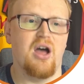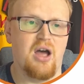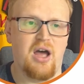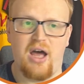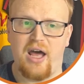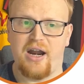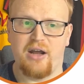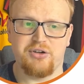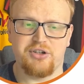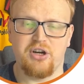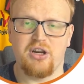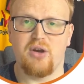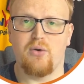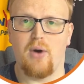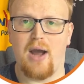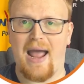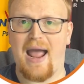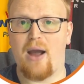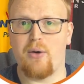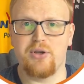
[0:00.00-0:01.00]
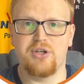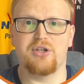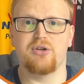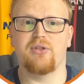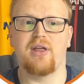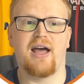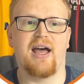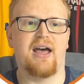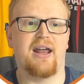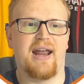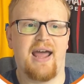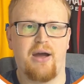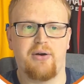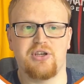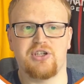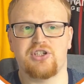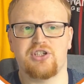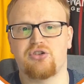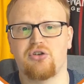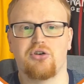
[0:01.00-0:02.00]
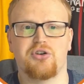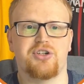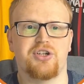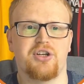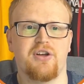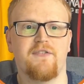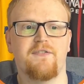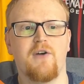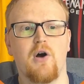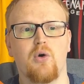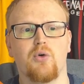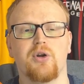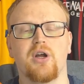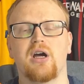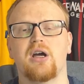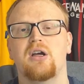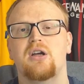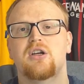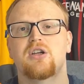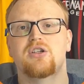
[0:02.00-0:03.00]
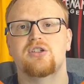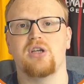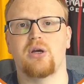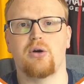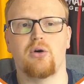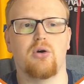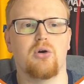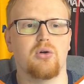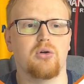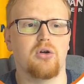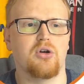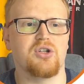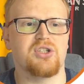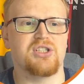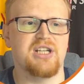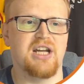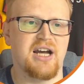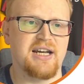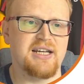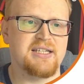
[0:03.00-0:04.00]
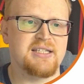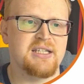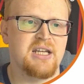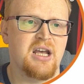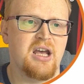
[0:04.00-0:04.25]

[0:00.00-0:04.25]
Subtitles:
And I'll show you how you do that and how you structure your folder so it all looks nice.